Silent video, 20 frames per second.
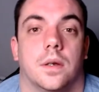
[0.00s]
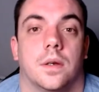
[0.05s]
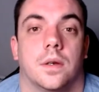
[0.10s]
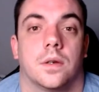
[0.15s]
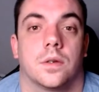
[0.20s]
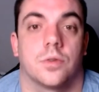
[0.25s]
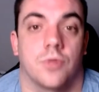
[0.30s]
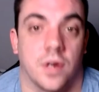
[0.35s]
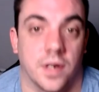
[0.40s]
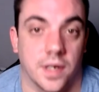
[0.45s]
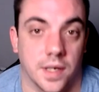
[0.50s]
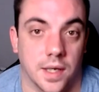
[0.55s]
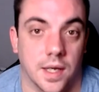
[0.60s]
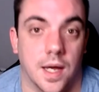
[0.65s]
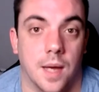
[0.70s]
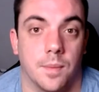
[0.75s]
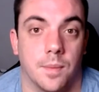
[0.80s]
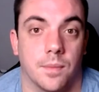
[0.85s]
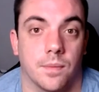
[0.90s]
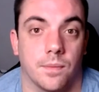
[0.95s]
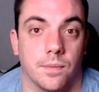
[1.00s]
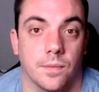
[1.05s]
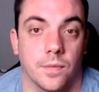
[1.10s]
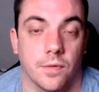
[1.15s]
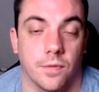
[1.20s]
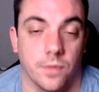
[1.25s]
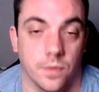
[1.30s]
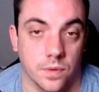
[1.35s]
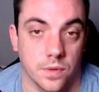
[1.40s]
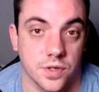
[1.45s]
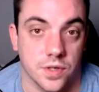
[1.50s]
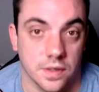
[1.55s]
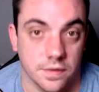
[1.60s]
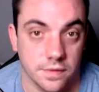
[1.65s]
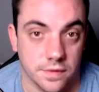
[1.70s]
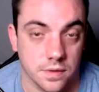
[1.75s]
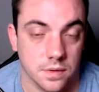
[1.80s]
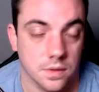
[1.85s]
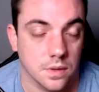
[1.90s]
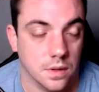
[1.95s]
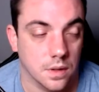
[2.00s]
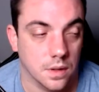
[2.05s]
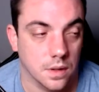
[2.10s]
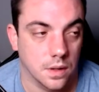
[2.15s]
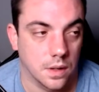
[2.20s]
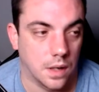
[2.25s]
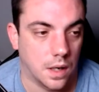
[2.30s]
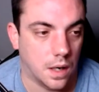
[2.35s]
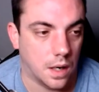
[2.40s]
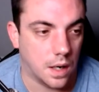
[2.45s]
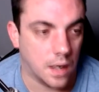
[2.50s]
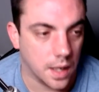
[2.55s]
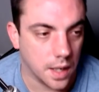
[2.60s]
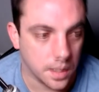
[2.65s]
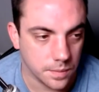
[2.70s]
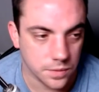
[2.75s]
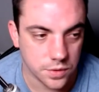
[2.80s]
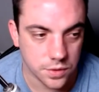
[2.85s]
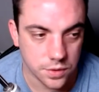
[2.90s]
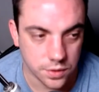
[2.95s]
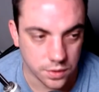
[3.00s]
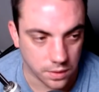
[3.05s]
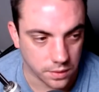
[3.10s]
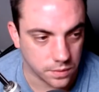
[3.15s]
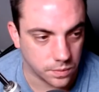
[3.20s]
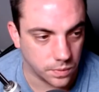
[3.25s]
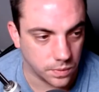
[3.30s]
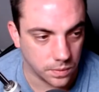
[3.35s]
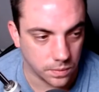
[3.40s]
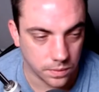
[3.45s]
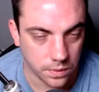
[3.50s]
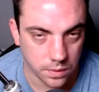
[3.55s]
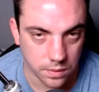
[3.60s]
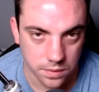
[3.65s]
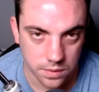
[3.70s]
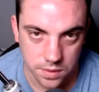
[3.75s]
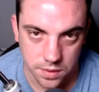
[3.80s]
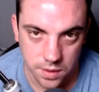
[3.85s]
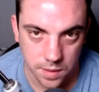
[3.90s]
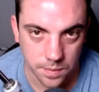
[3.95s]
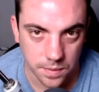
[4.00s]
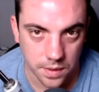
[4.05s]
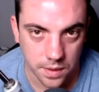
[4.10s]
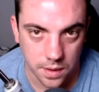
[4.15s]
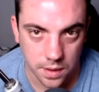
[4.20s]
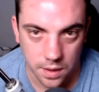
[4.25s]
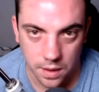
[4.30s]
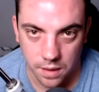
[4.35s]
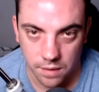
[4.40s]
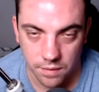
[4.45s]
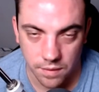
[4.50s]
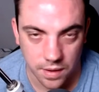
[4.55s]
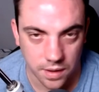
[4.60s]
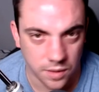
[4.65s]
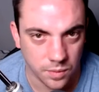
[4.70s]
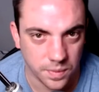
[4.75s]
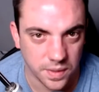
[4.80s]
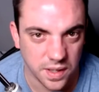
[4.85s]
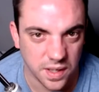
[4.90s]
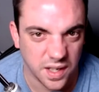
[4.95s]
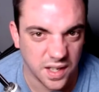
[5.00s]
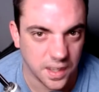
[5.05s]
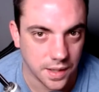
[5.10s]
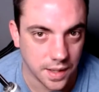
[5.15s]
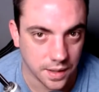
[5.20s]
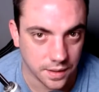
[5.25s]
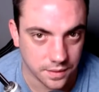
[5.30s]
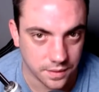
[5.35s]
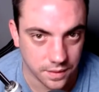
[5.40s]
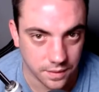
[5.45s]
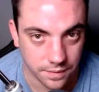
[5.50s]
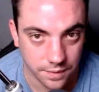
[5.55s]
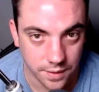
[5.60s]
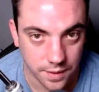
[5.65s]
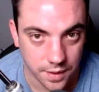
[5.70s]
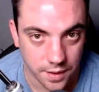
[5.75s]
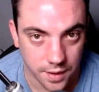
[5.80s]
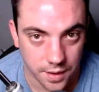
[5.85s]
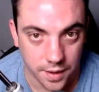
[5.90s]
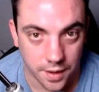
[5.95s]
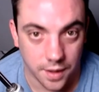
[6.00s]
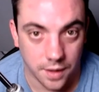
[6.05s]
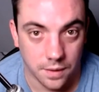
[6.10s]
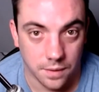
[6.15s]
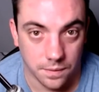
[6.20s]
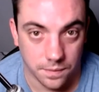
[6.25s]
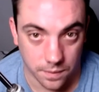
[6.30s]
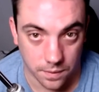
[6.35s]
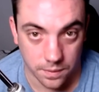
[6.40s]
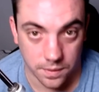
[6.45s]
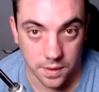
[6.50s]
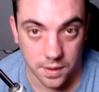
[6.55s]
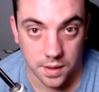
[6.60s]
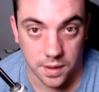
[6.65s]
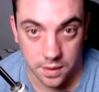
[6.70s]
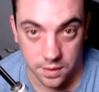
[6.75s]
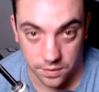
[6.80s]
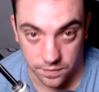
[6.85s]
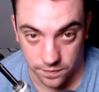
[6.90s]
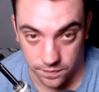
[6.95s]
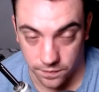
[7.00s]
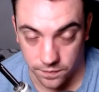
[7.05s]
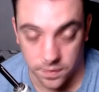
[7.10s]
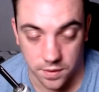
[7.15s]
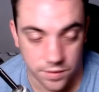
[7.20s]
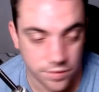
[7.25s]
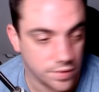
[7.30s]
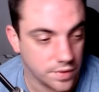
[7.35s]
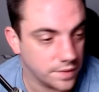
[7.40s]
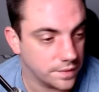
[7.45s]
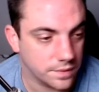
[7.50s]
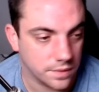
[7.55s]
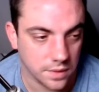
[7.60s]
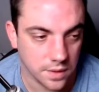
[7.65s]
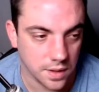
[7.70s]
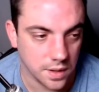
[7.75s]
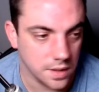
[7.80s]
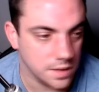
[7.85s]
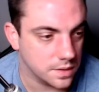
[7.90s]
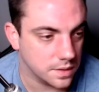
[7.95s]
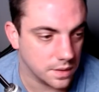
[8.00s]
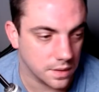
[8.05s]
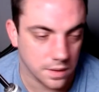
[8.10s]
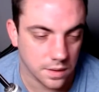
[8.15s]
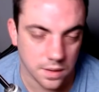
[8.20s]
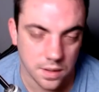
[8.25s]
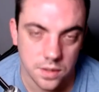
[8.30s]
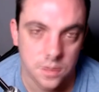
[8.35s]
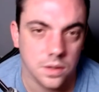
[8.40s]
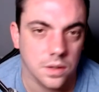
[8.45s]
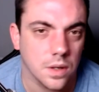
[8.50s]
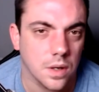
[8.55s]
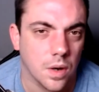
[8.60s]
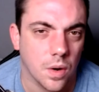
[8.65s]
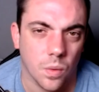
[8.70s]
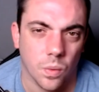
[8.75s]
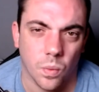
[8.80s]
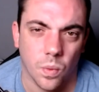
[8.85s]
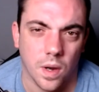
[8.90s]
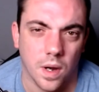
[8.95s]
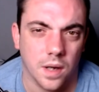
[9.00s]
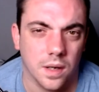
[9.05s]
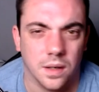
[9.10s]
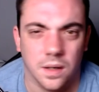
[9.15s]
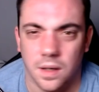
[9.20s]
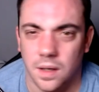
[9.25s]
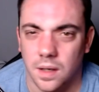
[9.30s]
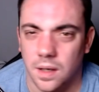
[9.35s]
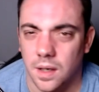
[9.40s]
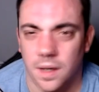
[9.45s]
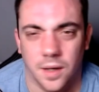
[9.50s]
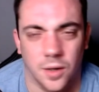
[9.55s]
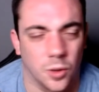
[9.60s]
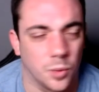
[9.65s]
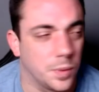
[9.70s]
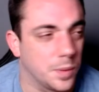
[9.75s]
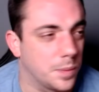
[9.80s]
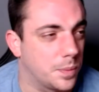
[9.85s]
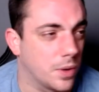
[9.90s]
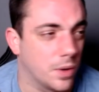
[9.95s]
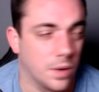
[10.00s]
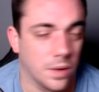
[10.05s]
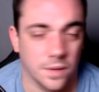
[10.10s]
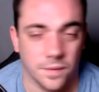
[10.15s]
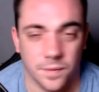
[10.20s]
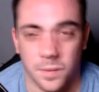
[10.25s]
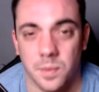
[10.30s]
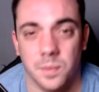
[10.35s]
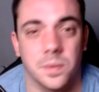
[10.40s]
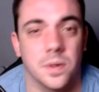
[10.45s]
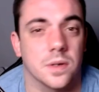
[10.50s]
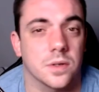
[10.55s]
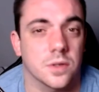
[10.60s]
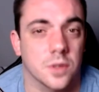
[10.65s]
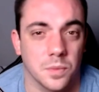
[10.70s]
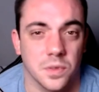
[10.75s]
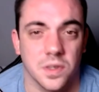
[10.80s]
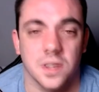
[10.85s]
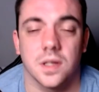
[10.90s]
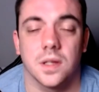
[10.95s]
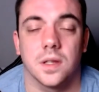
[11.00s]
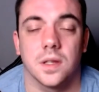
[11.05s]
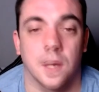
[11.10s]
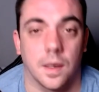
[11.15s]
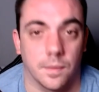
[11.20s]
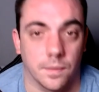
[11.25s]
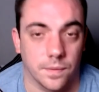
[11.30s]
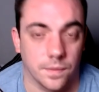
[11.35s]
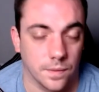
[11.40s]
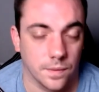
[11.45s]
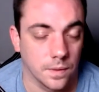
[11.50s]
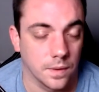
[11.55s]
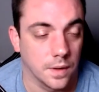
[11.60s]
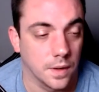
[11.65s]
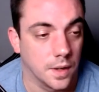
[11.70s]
training camp before the Chiefs, I am shocked. We will not see him in there. I reckon he'll be inactive for the Chiefs. Easy. There's no way he'll be put on. If he puts on, he's done for.